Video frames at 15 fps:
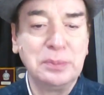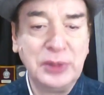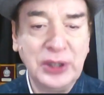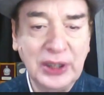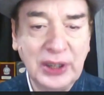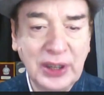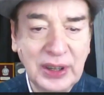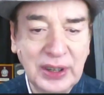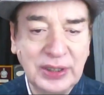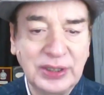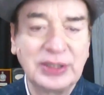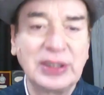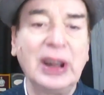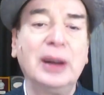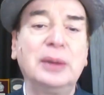
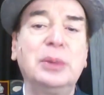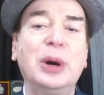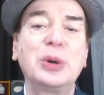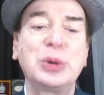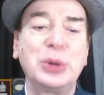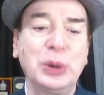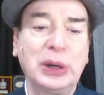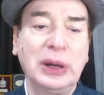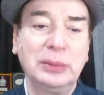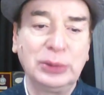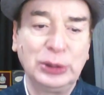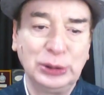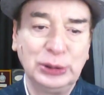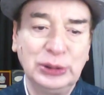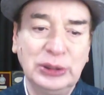just about to
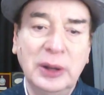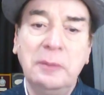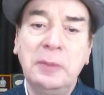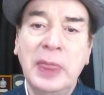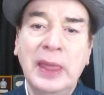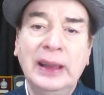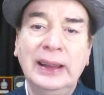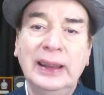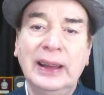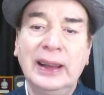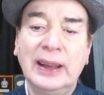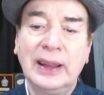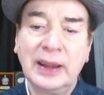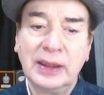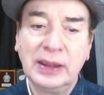come to
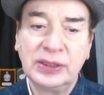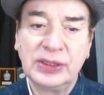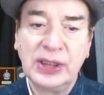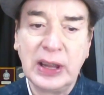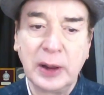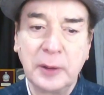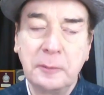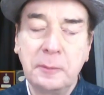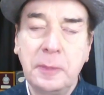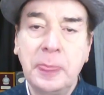uh, this thing.